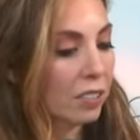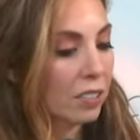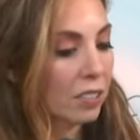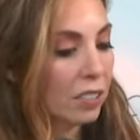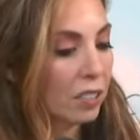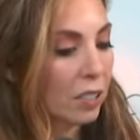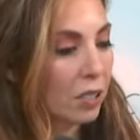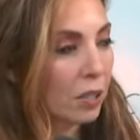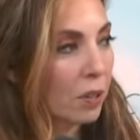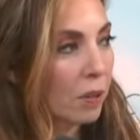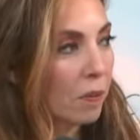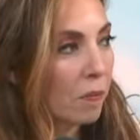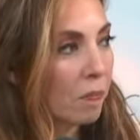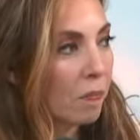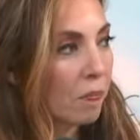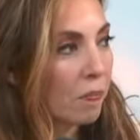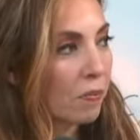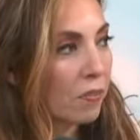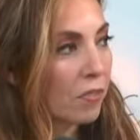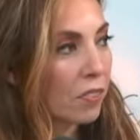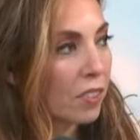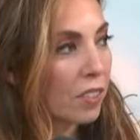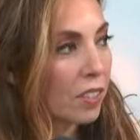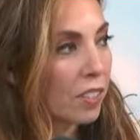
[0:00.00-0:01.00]

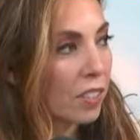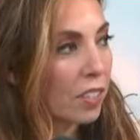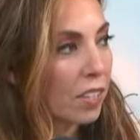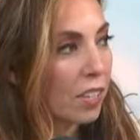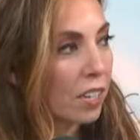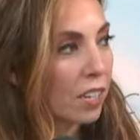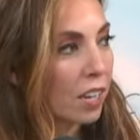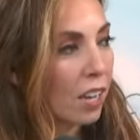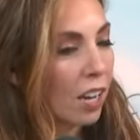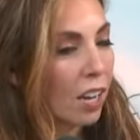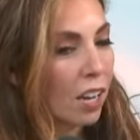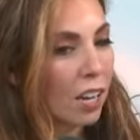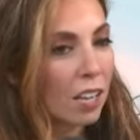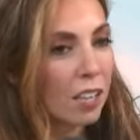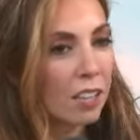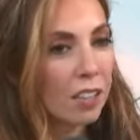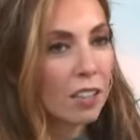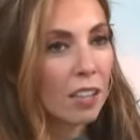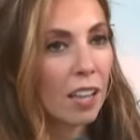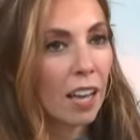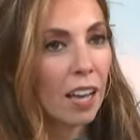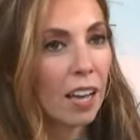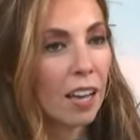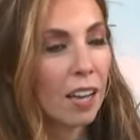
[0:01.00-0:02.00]

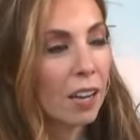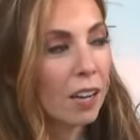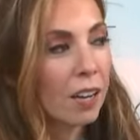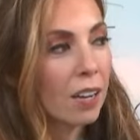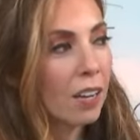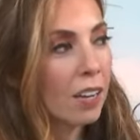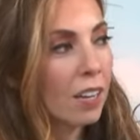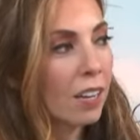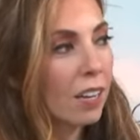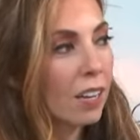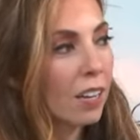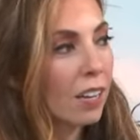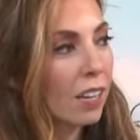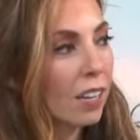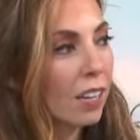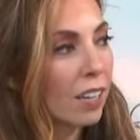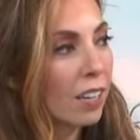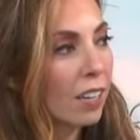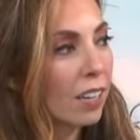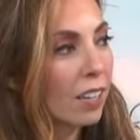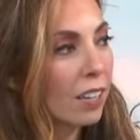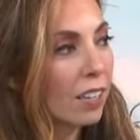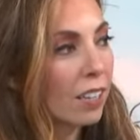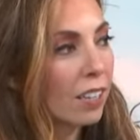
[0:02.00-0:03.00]

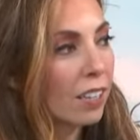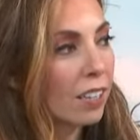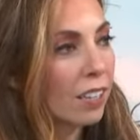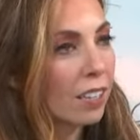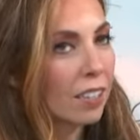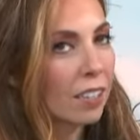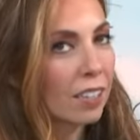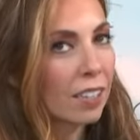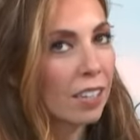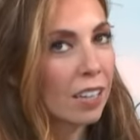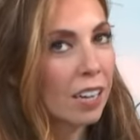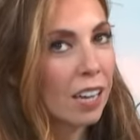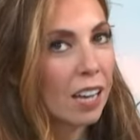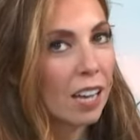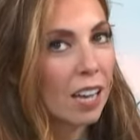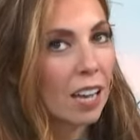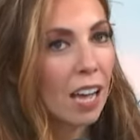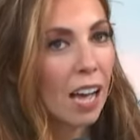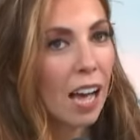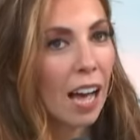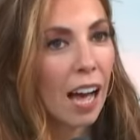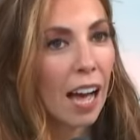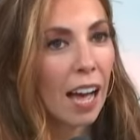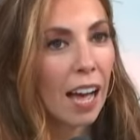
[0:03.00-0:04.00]

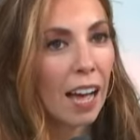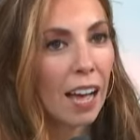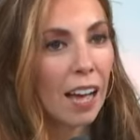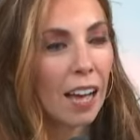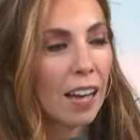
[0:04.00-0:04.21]
[no speech]